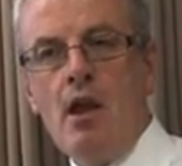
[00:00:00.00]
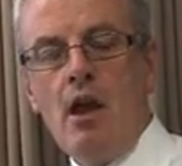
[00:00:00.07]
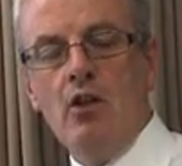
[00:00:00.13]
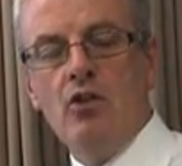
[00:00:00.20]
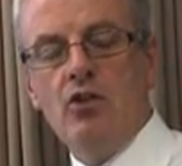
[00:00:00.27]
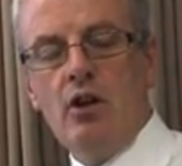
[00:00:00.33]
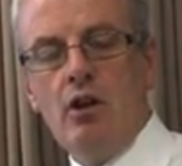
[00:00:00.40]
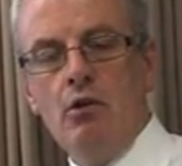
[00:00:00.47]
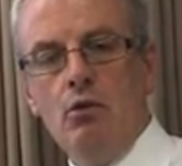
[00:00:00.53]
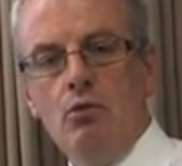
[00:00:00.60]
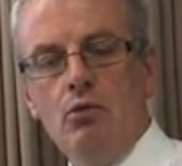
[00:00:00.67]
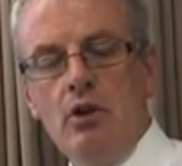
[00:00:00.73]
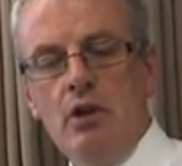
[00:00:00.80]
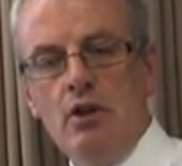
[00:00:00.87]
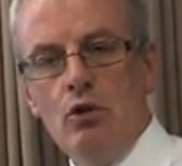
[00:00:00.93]
And so
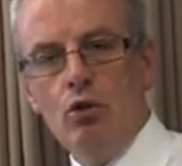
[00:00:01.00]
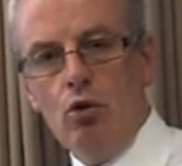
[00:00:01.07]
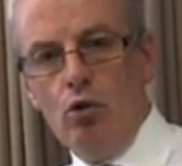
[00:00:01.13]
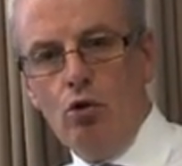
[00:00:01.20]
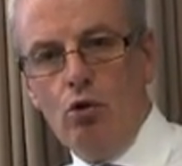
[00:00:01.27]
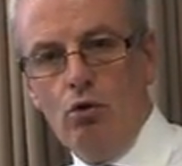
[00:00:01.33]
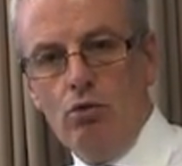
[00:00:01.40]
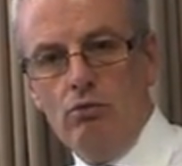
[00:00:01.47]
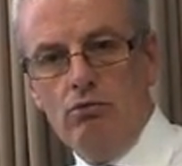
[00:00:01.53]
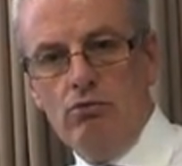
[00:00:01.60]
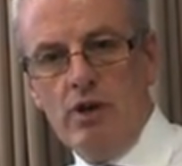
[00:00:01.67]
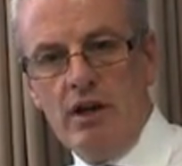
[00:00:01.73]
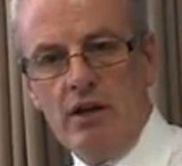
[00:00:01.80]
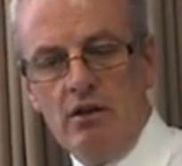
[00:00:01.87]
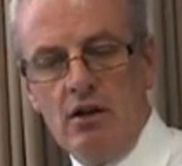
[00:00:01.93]
the law
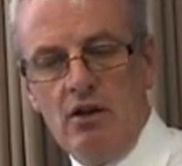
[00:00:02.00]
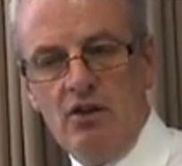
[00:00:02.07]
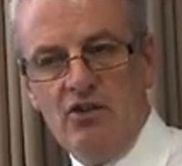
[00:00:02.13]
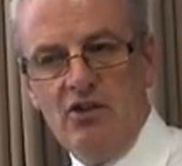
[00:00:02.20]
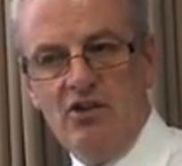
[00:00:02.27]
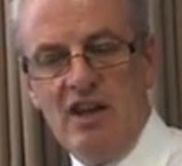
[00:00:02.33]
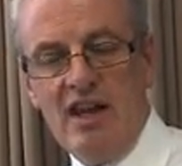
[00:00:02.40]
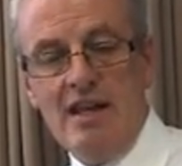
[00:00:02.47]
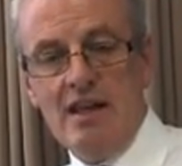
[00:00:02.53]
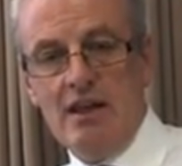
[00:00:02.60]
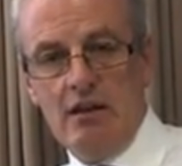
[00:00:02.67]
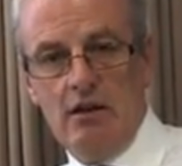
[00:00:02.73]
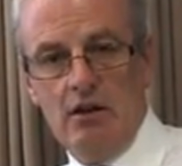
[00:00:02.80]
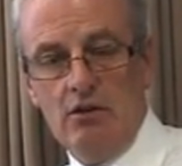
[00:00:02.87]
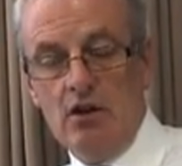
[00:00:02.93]
recognises in
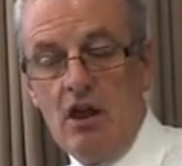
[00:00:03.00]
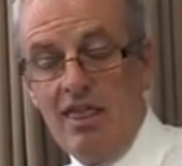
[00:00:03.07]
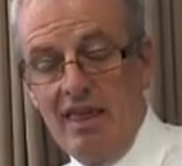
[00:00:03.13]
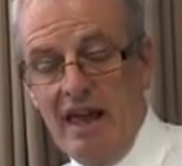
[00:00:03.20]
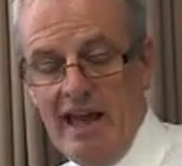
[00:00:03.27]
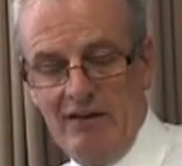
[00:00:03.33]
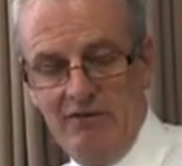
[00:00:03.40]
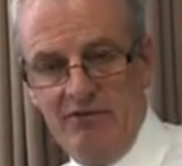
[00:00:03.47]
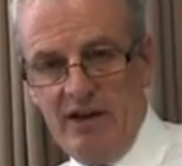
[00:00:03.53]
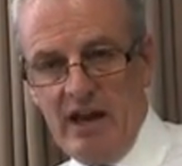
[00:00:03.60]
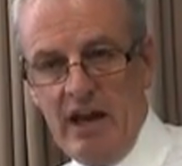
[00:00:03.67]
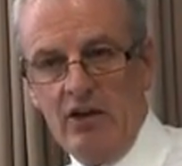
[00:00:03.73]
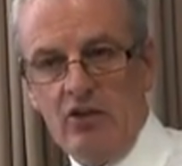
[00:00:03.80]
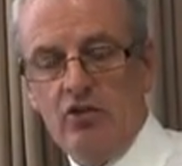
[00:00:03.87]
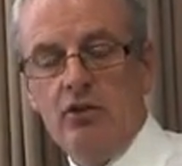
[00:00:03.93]
England that
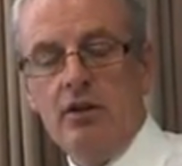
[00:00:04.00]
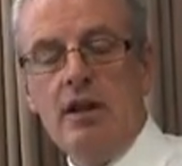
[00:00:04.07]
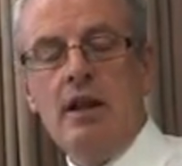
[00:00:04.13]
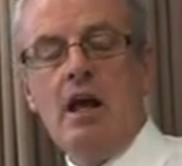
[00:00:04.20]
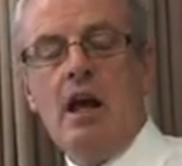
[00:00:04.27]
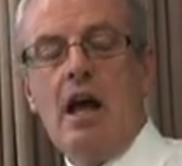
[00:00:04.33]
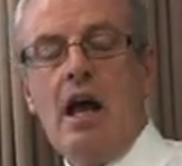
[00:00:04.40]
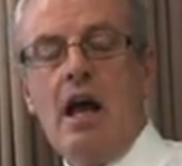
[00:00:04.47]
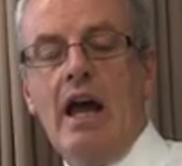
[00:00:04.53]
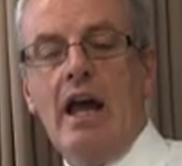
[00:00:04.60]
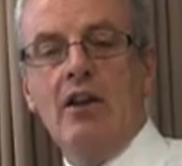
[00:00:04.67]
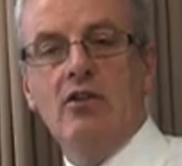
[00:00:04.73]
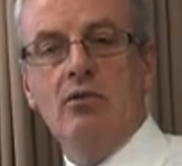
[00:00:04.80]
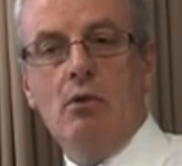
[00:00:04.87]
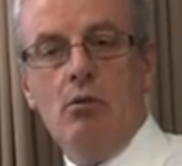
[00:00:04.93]
fact,
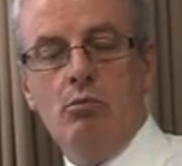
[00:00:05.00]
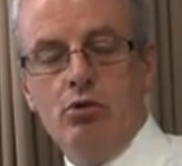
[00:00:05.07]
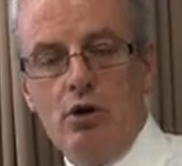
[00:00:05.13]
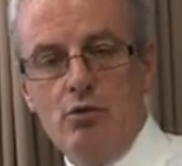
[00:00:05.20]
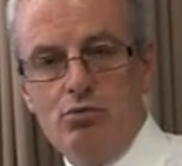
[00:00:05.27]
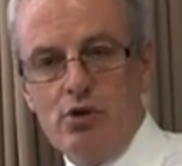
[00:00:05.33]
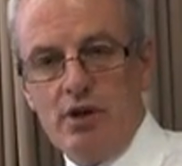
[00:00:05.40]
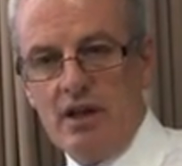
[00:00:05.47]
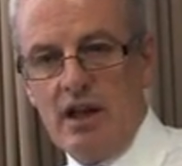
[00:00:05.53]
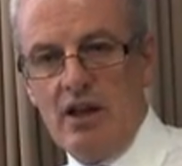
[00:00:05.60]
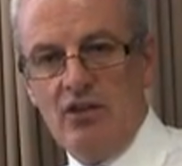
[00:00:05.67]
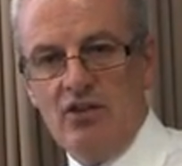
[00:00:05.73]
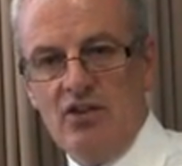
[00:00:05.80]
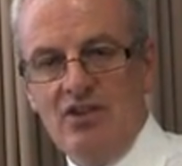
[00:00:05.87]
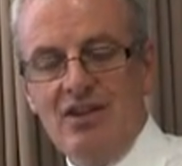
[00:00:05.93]
and appropriate
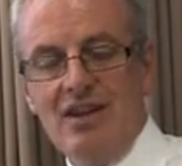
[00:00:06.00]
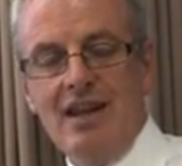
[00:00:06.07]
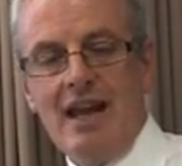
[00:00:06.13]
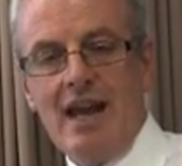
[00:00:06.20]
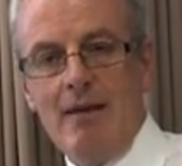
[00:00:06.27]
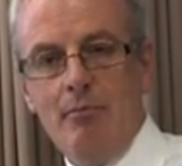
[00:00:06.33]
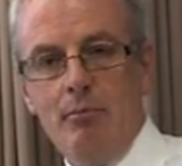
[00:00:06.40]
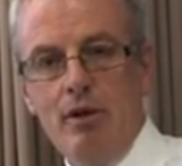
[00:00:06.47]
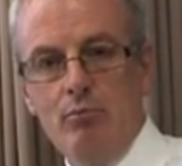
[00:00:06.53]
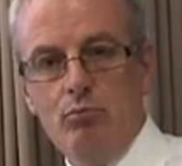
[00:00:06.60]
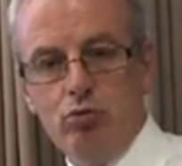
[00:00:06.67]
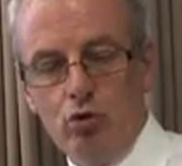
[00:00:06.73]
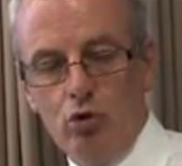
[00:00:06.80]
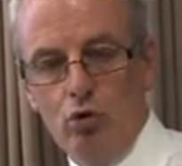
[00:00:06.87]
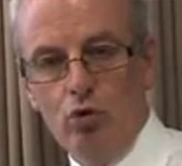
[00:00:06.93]
cases can be
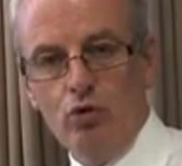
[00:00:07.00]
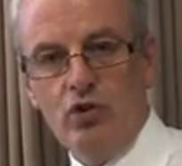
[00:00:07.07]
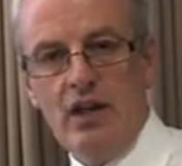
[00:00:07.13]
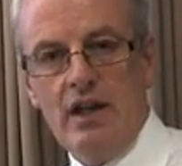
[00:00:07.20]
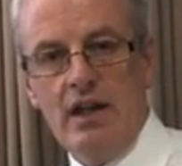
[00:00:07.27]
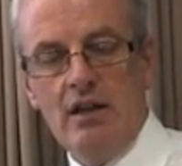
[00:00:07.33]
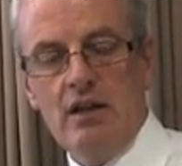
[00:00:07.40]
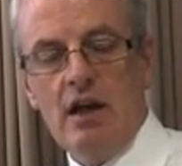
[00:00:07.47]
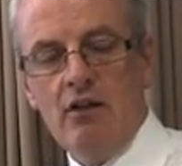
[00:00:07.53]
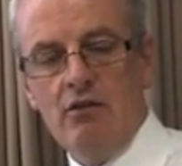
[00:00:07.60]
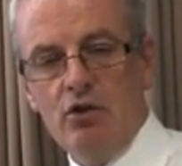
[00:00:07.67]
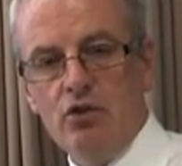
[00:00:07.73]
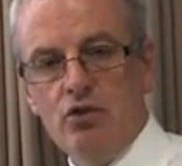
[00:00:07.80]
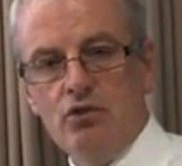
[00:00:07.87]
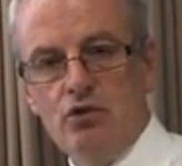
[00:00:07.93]
brought in
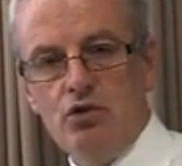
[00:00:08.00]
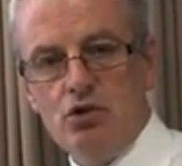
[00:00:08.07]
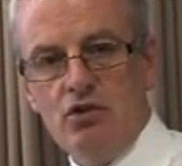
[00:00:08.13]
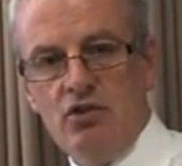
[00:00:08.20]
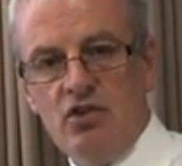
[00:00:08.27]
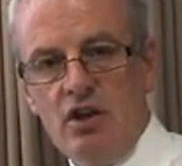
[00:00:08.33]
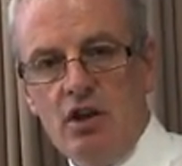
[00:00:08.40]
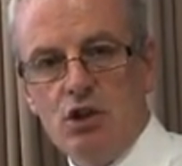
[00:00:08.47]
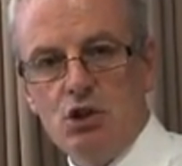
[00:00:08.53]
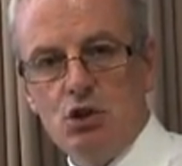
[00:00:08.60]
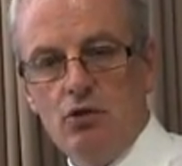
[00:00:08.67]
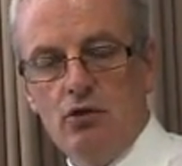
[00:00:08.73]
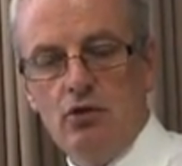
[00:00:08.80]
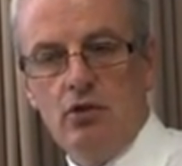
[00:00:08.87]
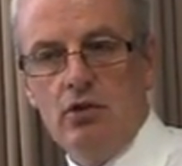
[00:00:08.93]
other
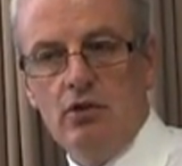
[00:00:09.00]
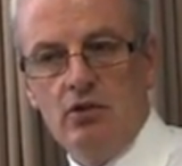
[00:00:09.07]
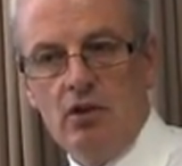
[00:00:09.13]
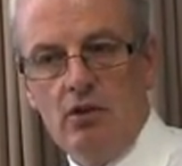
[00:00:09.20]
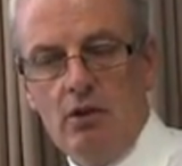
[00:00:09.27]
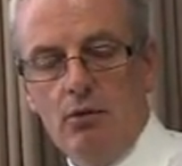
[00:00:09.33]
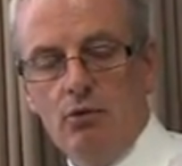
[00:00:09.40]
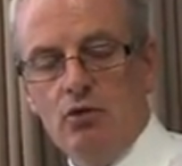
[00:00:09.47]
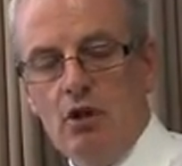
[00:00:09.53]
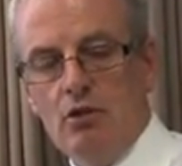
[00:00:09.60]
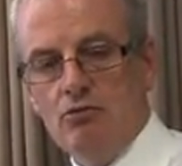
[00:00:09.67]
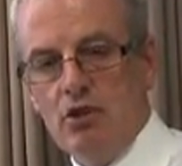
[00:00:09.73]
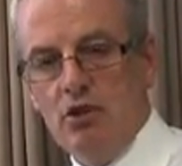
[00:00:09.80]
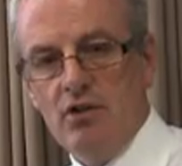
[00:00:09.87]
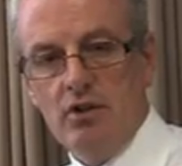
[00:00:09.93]
jurisdictions. And so there was no
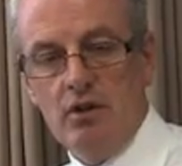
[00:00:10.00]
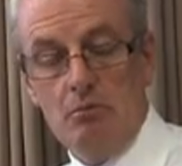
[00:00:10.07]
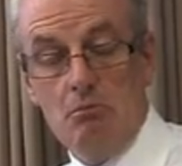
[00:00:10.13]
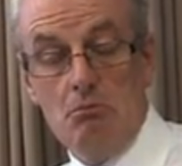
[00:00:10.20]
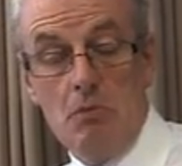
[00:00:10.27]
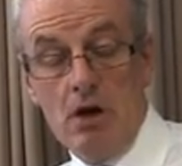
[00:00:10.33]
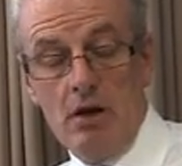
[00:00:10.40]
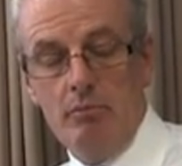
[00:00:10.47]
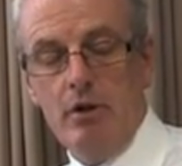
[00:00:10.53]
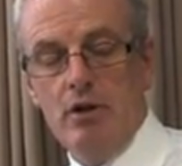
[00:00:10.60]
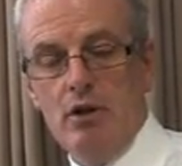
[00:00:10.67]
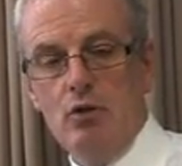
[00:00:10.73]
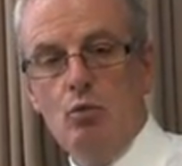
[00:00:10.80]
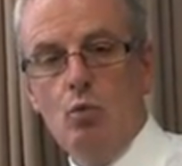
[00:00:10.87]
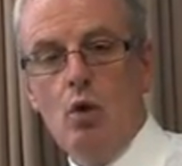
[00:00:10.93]
reason, in my
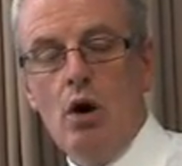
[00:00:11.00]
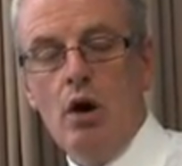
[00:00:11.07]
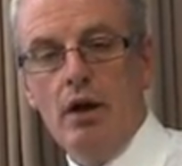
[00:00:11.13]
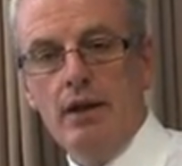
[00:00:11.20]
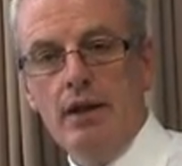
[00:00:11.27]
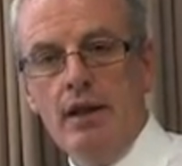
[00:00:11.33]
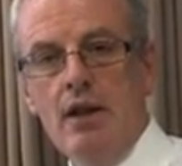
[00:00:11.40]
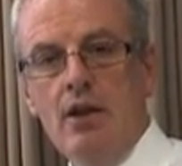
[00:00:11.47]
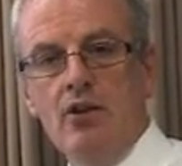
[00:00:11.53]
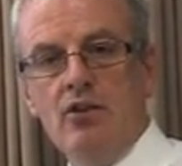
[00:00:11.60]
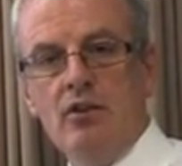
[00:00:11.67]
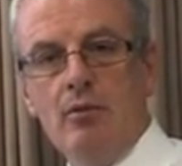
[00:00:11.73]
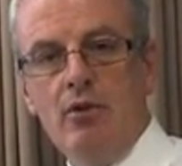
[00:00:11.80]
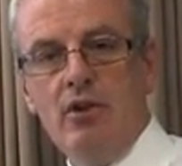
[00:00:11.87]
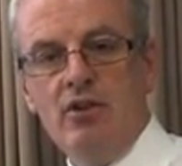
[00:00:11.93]
opinion, why
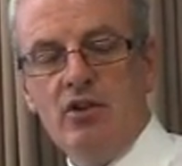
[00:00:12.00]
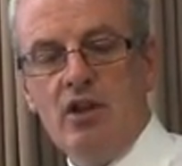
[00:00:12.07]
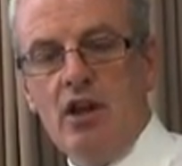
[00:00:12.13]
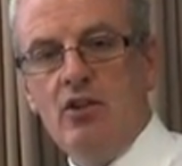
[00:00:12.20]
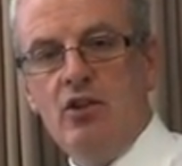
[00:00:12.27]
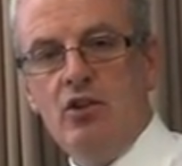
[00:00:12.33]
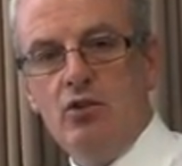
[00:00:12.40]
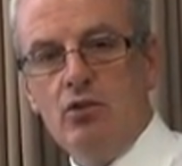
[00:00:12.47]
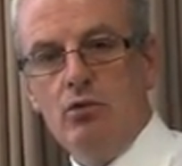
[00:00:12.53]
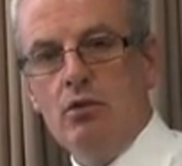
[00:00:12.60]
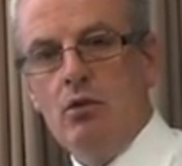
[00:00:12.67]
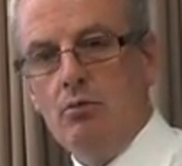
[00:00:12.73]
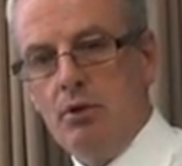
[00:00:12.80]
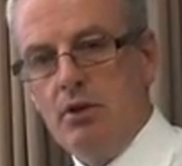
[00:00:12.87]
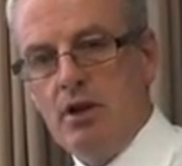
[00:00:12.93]
some of these cases could
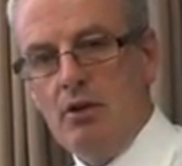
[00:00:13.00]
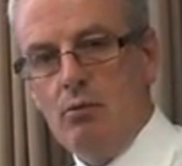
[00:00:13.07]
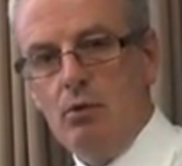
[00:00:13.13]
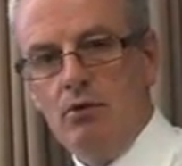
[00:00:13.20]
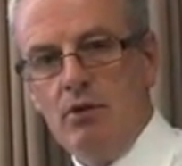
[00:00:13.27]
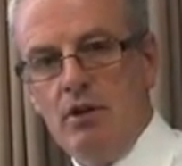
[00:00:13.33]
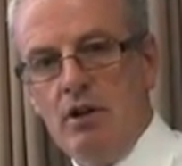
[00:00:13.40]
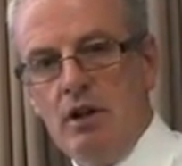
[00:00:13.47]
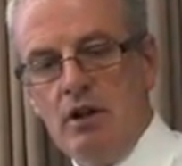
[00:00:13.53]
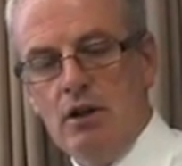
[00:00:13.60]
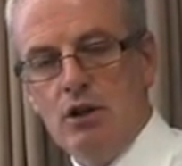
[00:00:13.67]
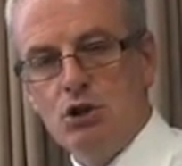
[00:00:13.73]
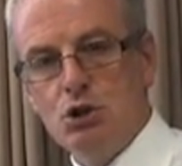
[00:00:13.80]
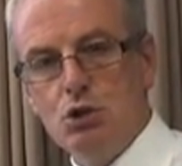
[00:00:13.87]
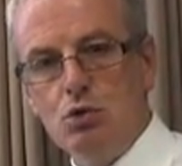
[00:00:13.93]
not be dealt with in an
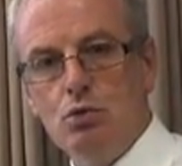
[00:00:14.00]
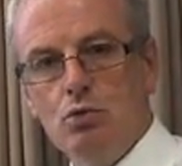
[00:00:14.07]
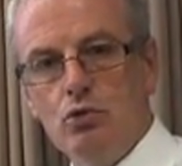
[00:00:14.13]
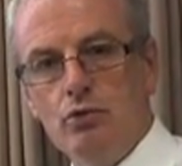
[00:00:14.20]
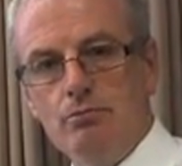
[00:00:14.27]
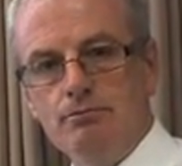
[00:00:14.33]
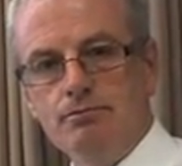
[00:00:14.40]
English court.